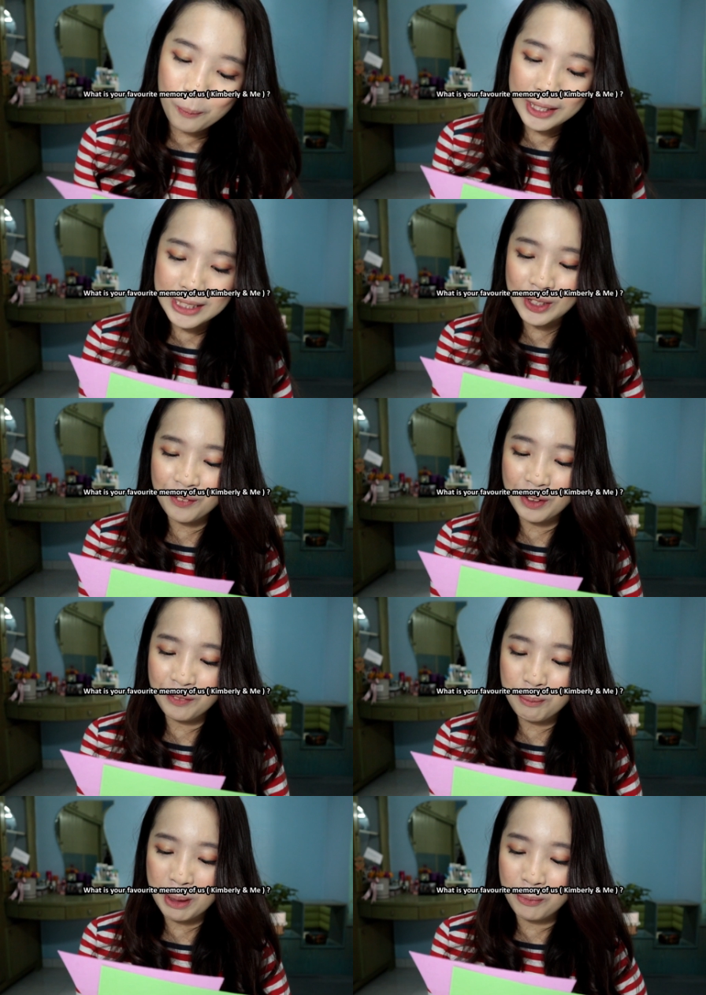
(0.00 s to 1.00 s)
What is your
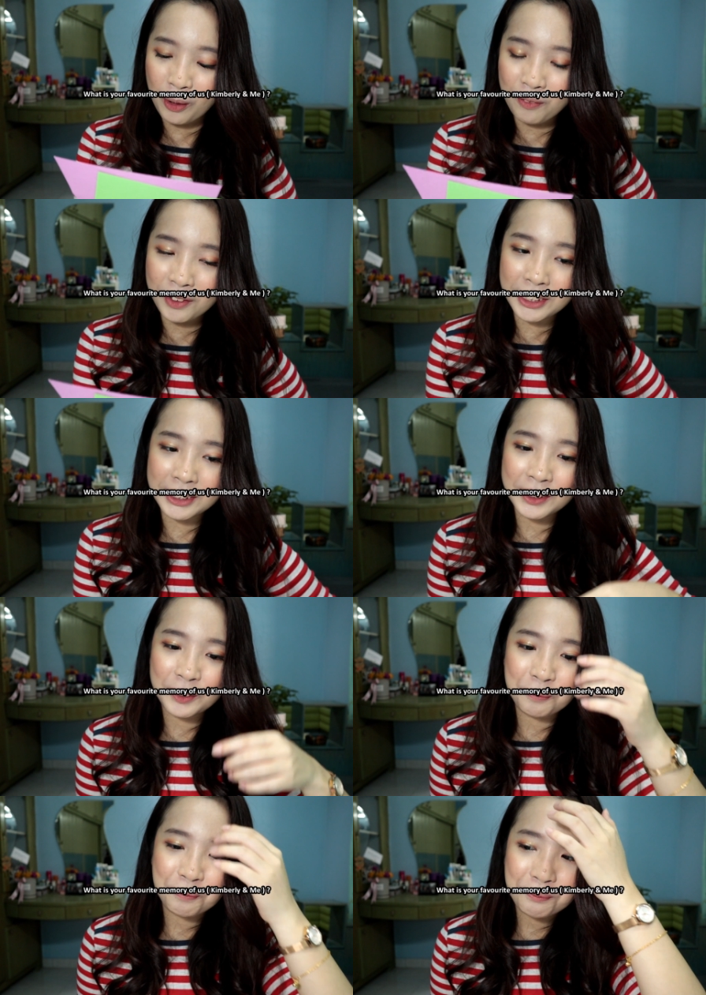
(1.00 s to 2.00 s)
favorite memory of us?
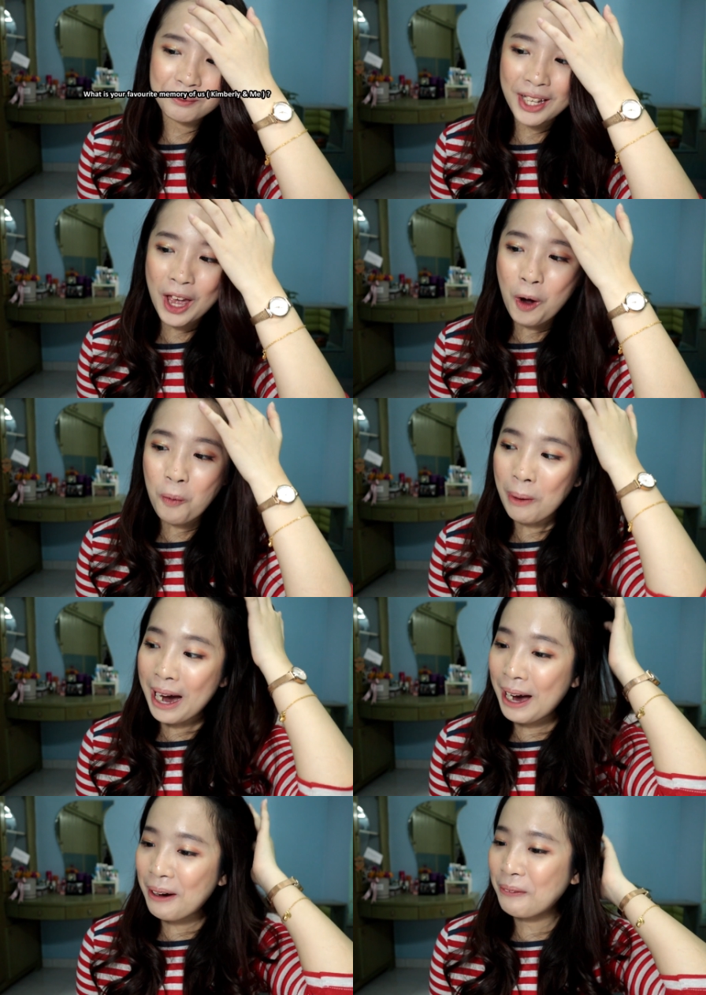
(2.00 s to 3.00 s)

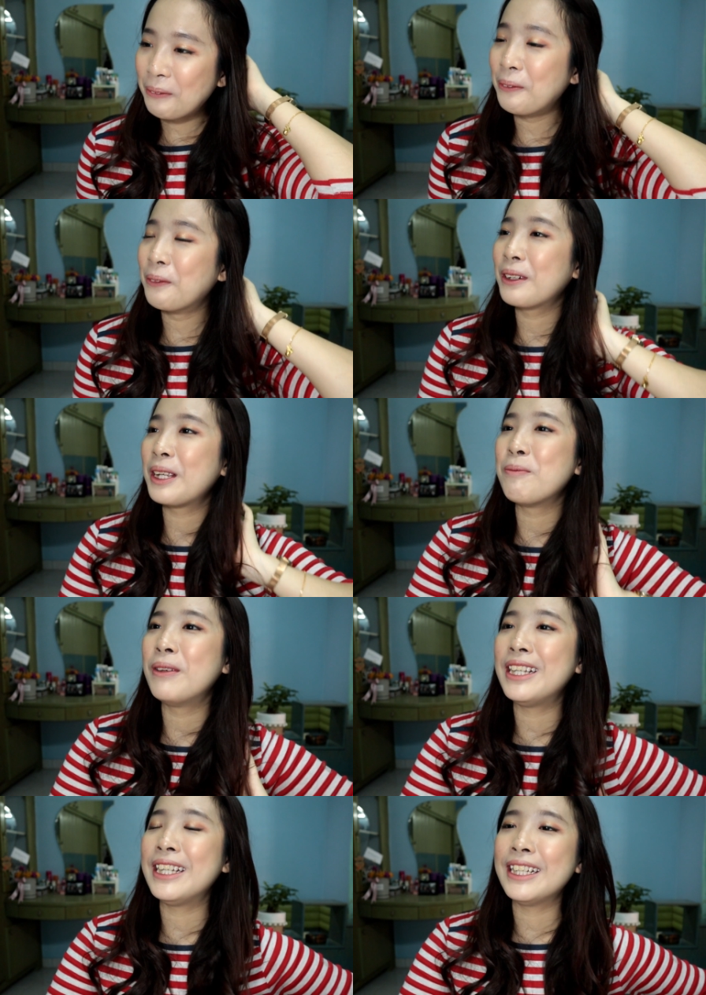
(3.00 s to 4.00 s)
Wow,
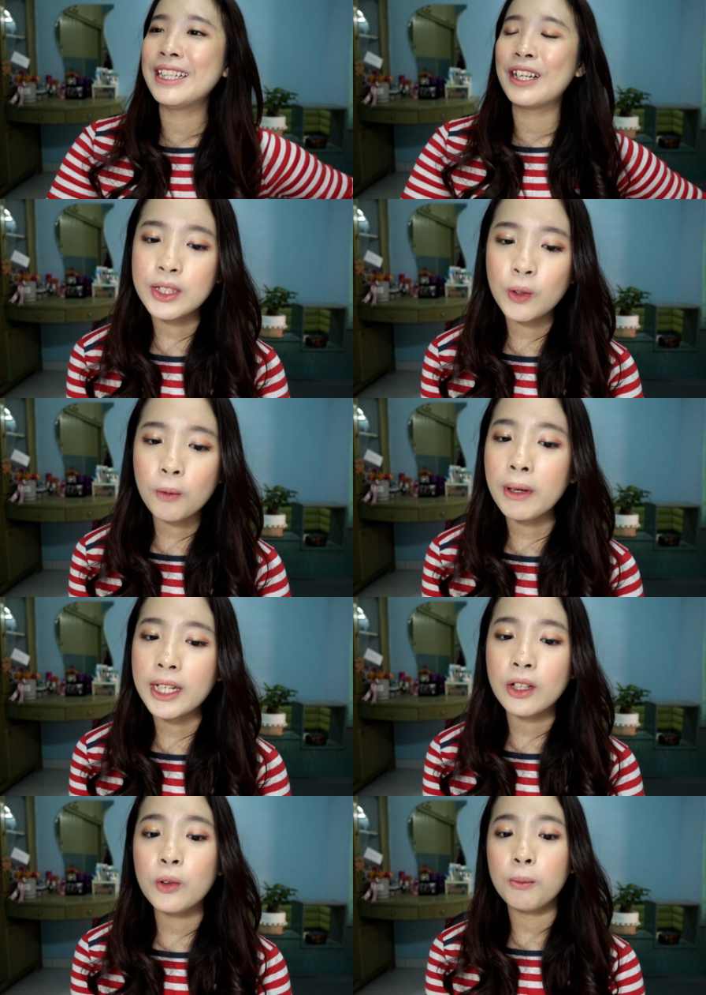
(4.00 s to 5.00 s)
Kimberly. There's so
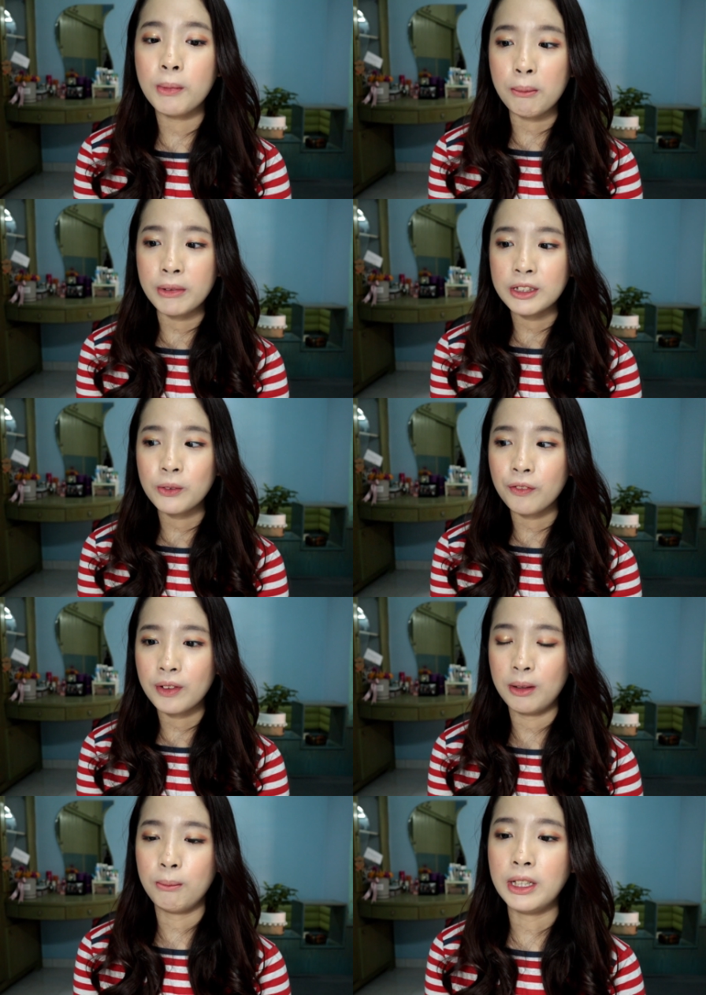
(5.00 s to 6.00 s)
many good memories with
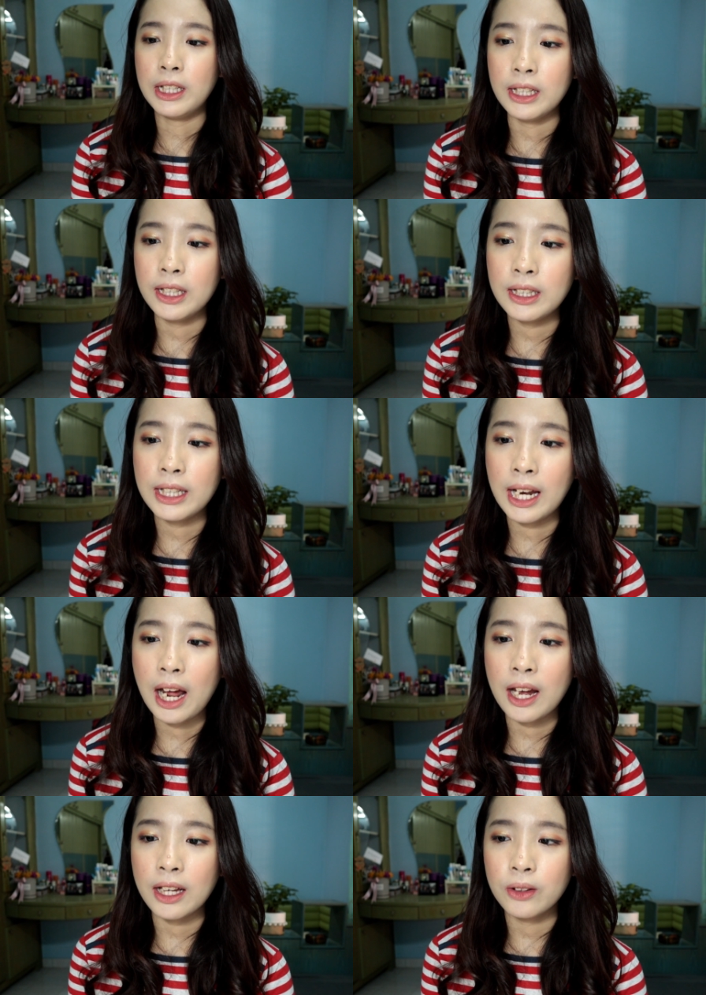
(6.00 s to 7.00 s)
Kimberly that
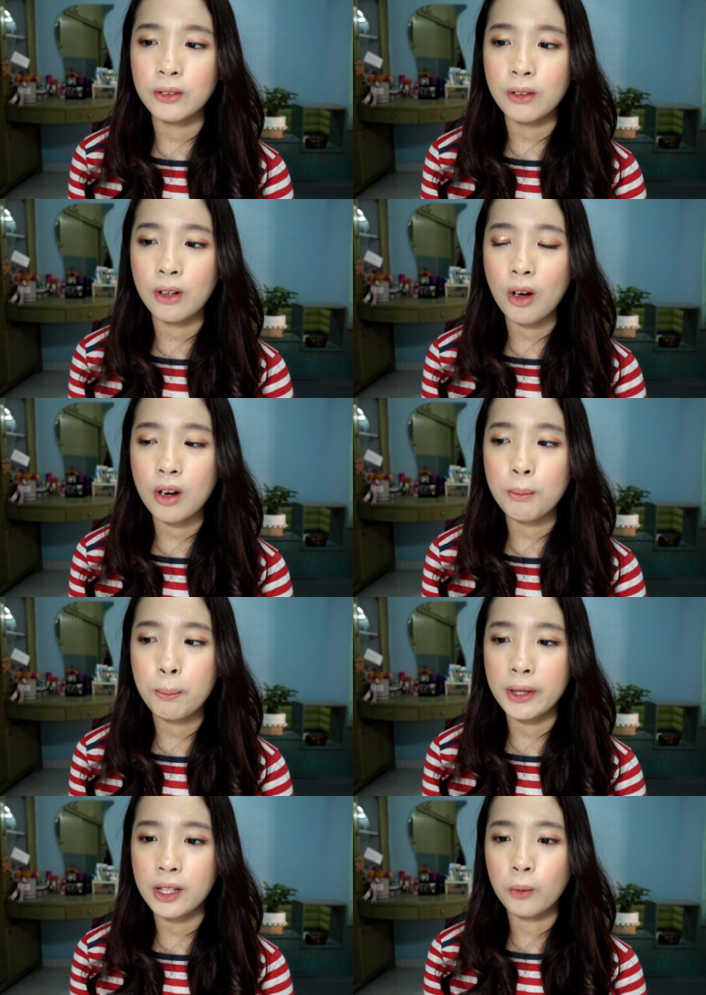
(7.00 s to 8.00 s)
I could not
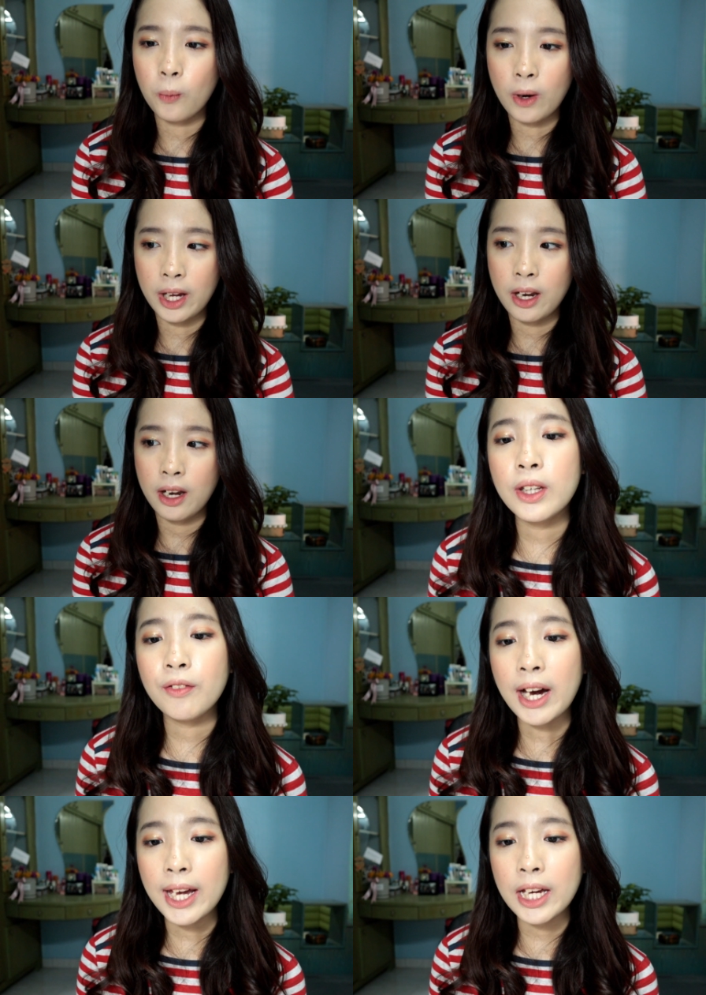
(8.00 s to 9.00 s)
pick one. So
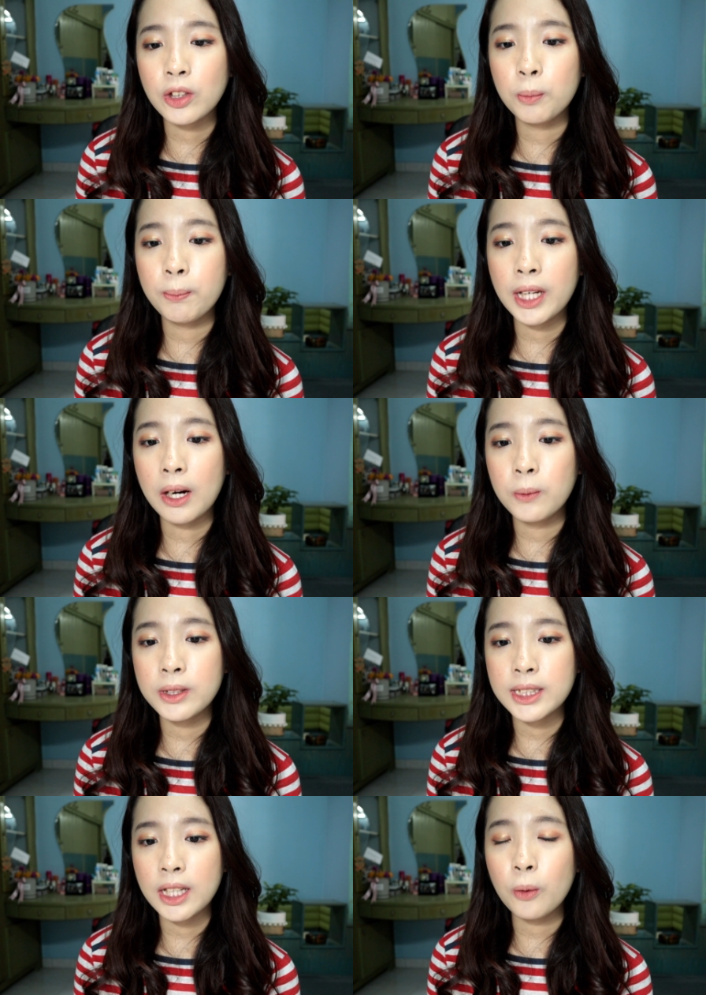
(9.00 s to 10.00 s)
if I had to pick, I
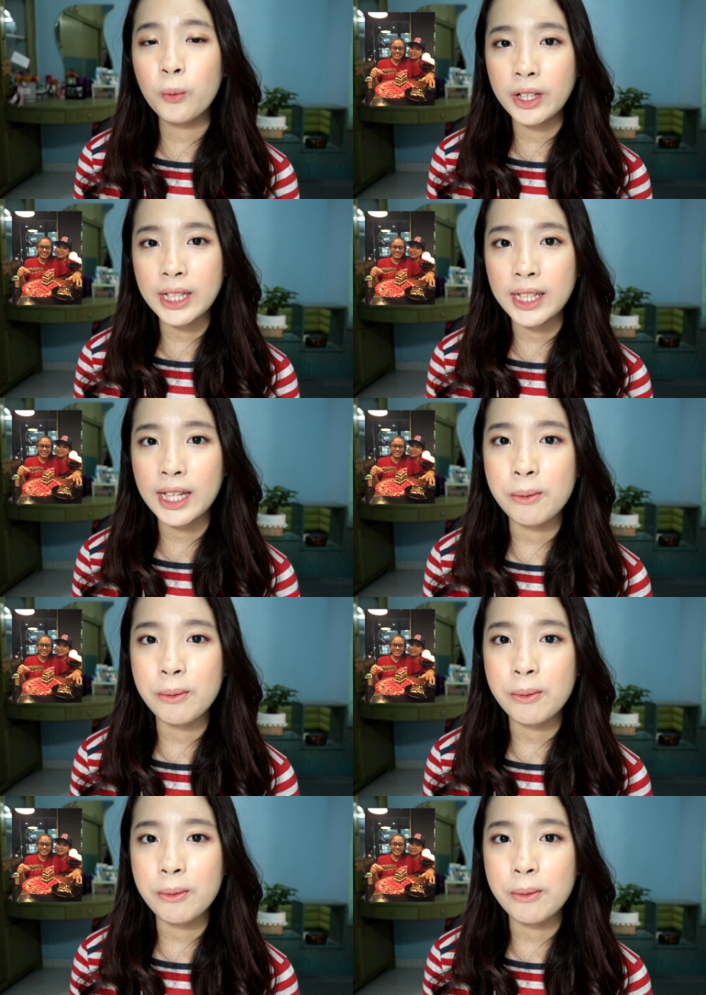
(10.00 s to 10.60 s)
would say working